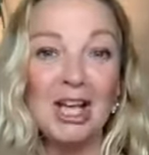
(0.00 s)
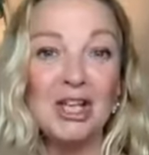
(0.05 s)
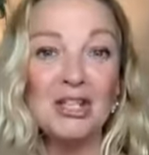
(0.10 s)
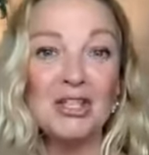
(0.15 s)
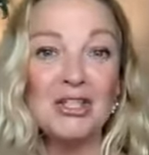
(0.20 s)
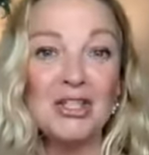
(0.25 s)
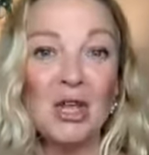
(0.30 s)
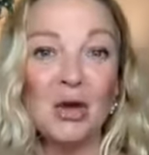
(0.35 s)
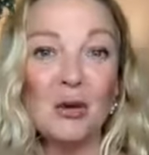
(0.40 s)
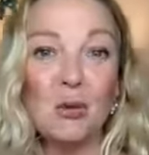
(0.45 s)

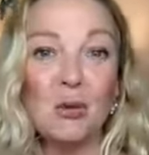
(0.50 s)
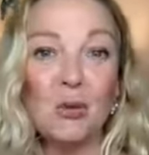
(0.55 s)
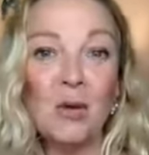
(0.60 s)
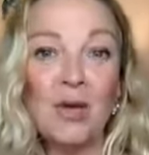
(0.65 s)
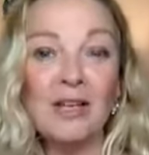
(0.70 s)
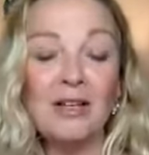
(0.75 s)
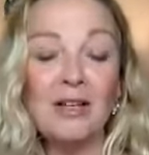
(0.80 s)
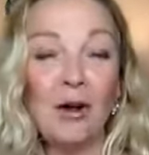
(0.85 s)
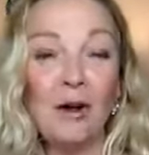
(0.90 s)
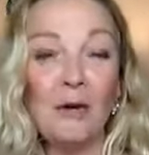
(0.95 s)
So
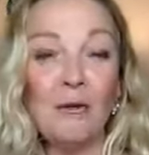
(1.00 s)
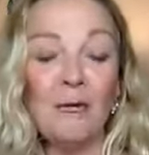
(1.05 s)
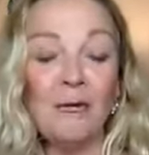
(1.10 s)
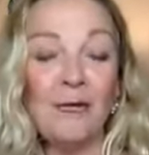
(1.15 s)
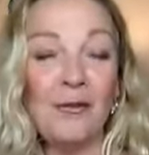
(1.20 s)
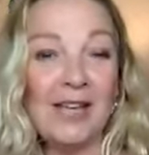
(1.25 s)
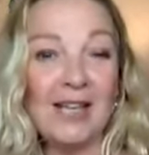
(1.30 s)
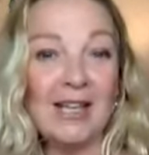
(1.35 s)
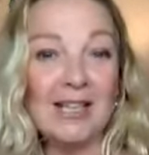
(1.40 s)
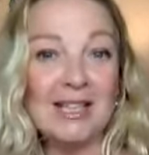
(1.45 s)
we're not
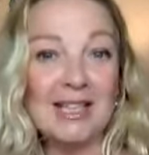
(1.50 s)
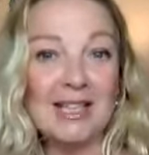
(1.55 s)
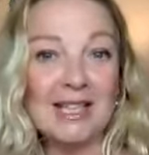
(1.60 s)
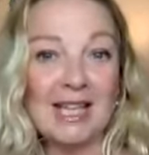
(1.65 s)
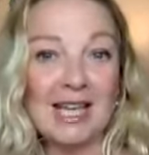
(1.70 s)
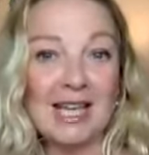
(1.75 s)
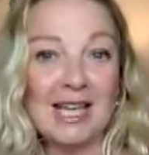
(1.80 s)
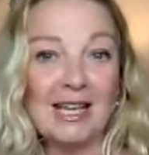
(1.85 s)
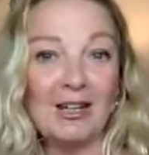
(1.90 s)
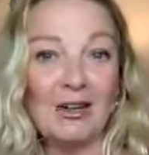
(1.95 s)
fixed
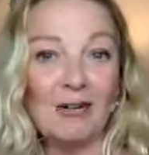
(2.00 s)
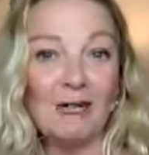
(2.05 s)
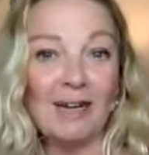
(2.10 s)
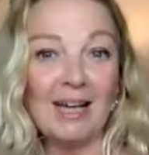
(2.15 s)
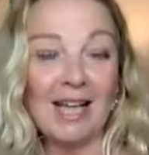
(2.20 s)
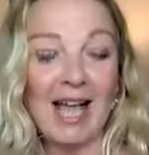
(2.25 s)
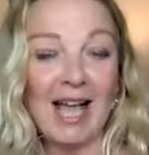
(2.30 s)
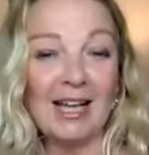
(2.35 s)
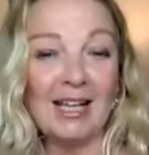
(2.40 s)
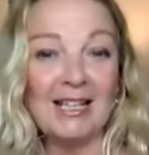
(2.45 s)
in a
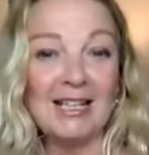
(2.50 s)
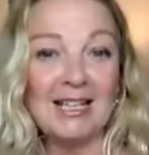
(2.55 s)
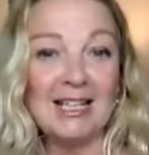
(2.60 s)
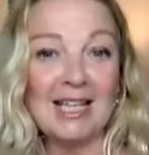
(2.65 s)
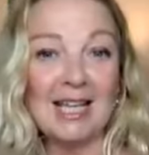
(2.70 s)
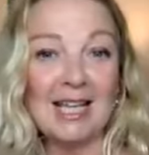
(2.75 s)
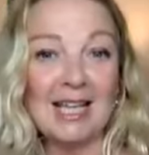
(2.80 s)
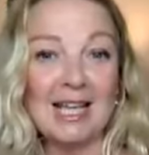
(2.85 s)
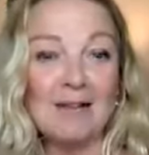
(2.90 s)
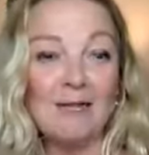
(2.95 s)

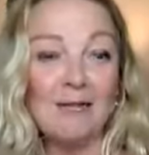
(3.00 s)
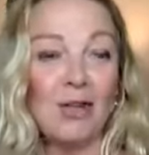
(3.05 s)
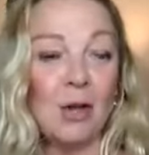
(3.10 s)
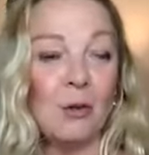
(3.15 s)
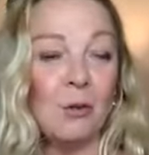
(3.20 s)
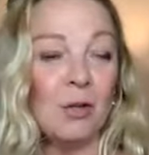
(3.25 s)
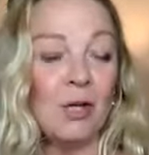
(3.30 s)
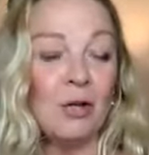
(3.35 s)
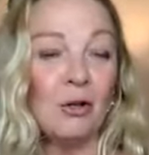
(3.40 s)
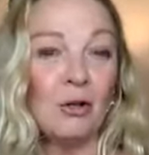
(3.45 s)
reality, even
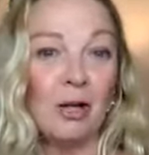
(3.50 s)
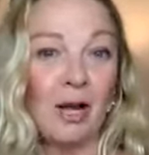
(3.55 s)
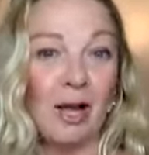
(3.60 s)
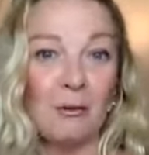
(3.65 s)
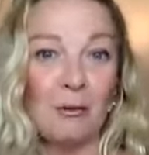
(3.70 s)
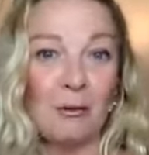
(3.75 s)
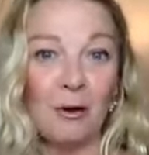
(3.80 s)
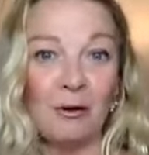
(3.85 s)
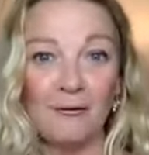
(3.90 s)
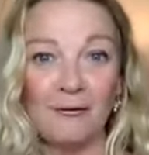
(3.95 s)
though we look
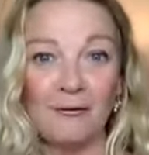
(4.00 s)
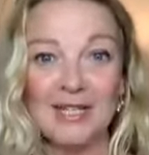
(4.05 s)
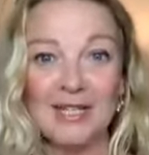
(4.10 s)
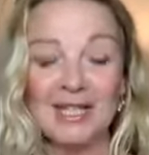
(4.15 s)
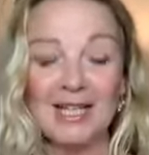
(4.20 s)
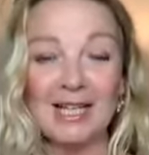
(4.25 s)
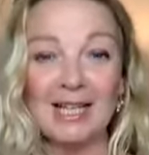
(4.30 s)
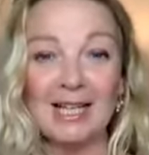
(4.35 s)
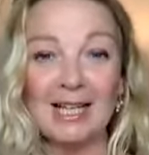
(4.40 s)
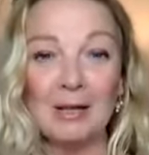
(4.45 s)
like we're
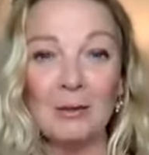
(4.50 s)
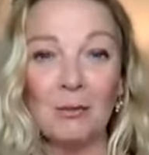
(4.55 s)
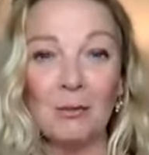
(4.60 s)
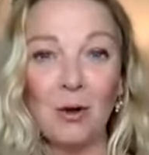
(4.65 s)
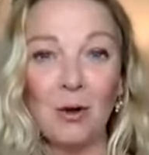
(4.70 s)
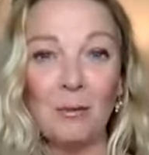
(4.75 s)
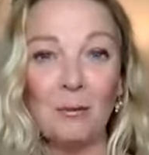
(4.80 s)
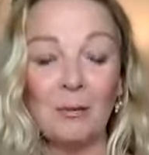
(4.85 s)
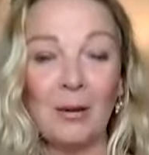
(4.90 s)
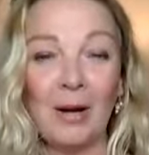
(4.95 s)
physically in
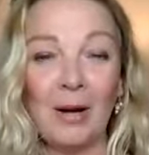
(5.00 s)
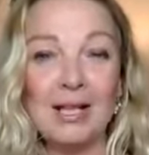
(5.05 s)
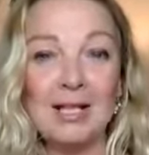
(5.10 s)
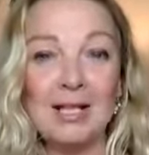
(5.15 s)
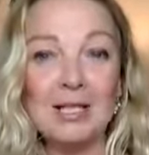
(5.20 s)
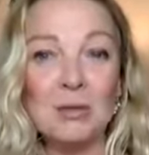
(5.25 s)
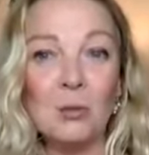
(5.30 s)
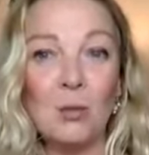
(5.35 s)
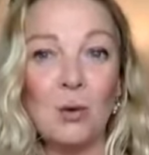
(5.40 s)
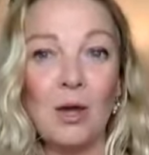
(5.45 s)
one
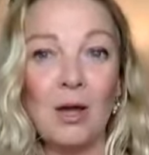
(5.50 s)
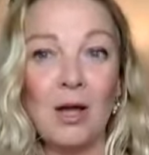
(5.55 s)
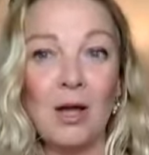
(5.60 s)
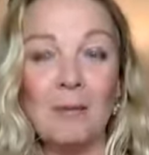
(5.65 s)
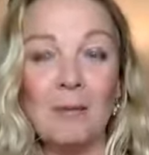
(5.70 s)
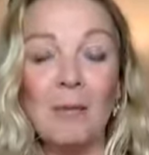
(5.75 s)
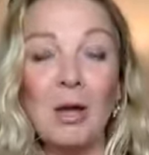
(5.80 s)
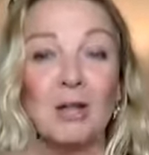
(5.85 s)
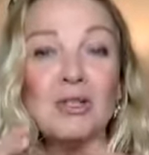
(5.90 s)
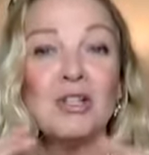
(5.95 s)
place, we're
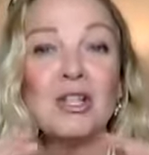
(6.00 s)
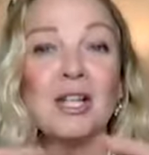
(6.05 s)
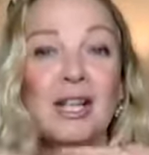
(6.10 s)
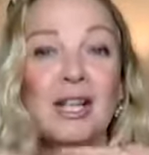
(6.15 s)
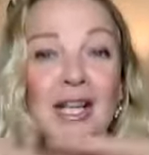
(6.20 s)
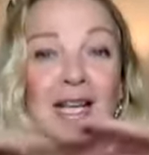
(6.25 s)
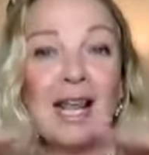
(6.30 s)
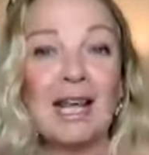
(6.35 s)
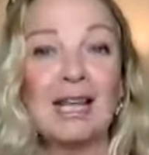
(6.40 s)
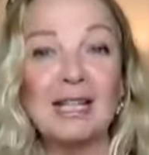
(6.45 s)

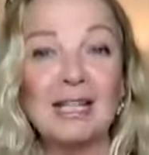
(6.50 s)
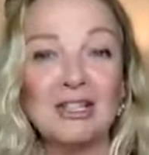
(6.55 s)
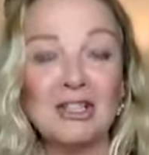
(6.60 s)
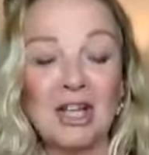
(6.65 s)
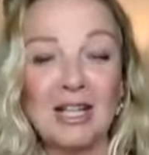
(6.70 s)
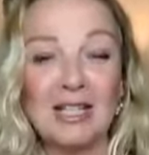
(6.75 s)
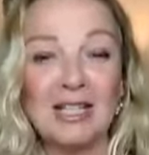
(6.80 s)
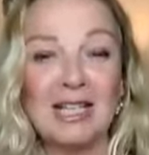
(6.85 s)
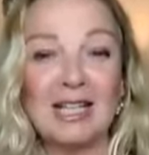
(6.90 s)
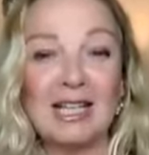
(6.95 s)
emotionally and
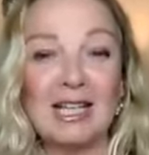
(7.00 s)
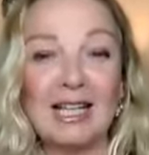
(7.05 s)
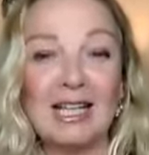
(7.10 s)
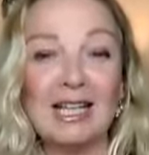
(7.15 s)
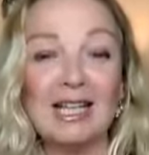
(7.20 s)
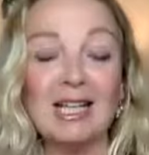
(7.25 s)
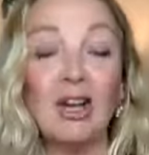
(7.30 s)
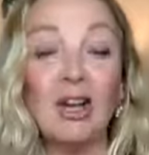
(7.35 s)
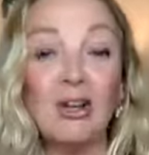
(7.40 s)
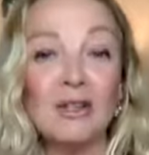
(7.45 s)
energetically
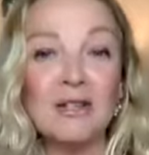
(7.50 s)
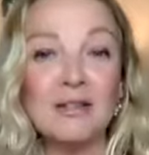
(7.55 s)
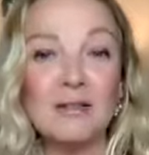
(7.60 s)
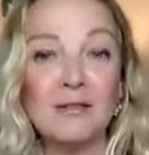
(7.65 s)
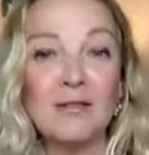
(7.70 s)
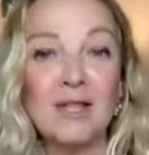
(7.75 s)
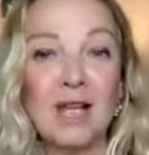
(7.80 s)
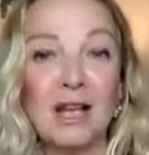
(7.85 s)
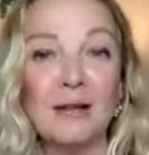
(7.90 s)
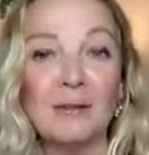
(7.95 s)
in lots
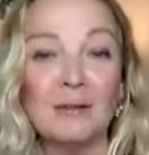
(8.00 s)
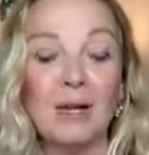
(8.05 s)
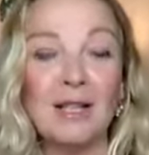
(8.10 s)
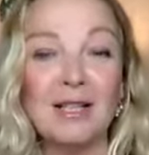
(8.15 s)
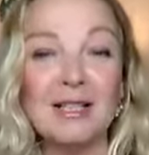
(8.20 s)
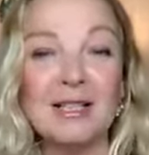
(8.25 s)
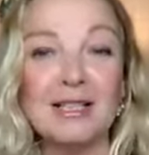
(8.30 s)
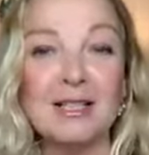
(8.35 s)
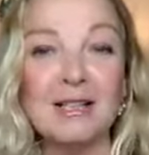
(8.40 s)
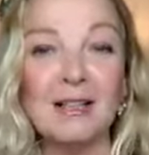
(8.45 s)
of
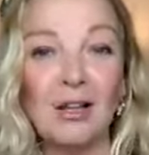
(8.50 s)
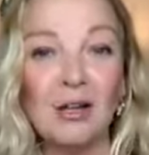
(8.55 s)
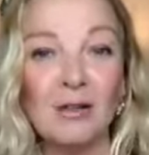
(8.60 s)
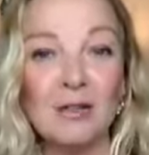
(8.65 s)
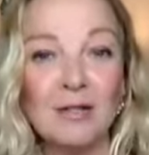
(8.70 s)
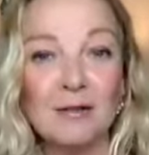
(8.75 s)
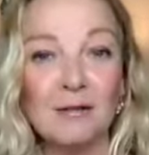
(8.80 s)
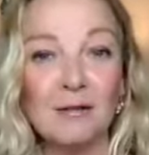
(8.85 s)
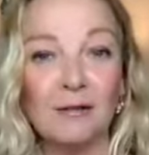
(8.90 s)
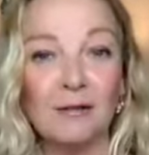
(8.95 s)
timelines in
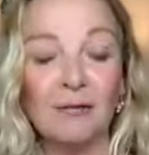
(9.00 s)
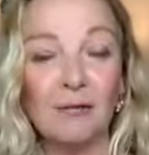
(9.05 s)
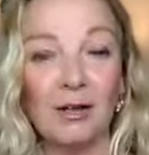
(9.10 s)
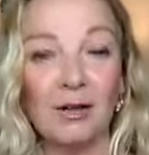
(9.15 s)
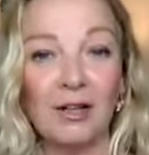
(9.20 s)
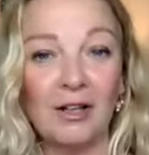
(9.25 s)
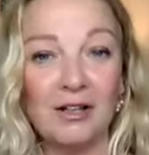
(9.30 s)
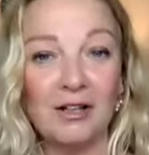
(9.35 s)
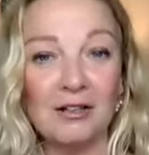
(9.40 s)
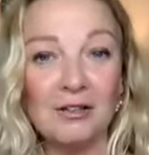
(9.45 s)
lots of
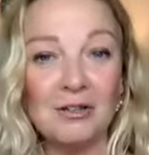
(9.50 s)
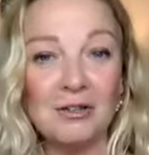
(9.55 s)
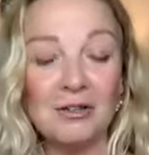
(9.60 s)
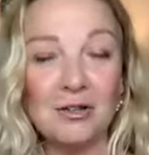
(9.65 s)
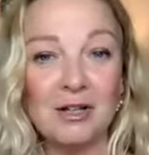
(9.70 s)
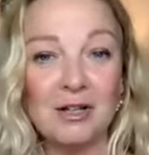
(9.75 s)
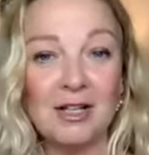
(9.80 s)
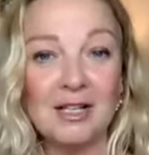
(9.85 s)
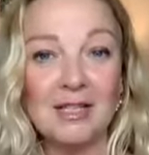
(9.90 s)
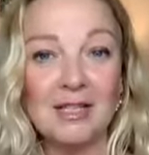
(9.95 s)
different
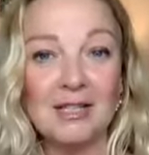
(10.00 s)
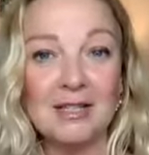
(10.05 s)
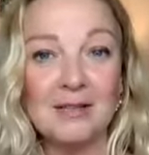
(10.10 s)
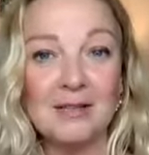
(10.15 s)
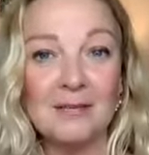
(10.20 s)
countries.